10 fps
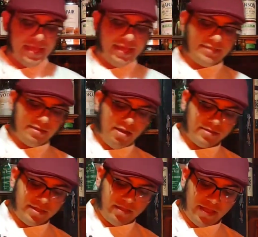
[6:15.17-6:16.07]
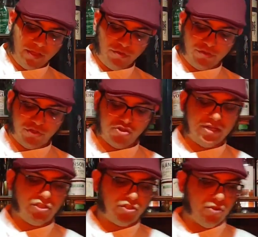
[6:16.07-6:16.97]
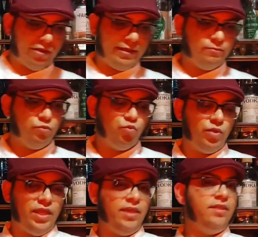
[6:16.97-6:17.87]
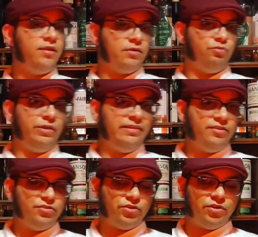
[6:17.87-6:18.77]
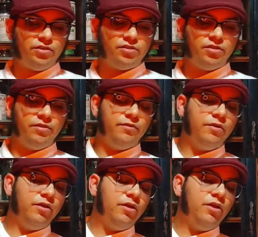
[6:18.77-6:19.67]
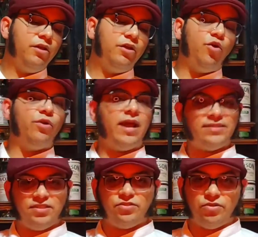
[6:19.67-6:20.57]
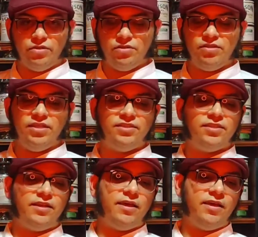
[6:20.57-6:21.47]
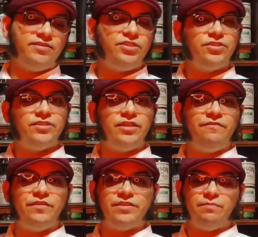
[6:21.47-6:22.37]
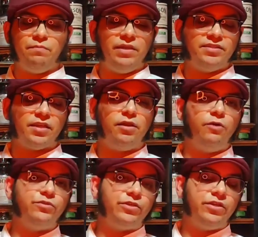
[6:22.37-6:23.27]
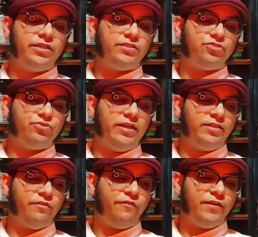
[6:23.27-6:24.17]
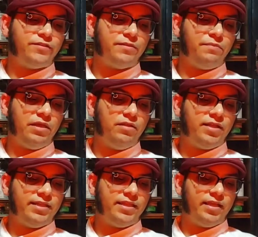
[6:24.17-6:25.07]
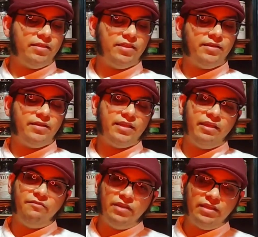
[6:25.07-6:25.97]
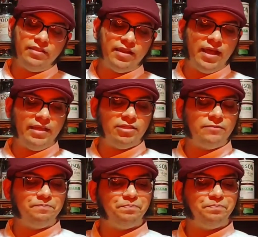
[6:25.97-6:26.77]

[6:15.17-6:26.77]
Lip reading: It's a cocktail that you should enjoy either with dessert or as dessert. It's a digestive, it's a closer, it's really to finish the meal and the evening, the night.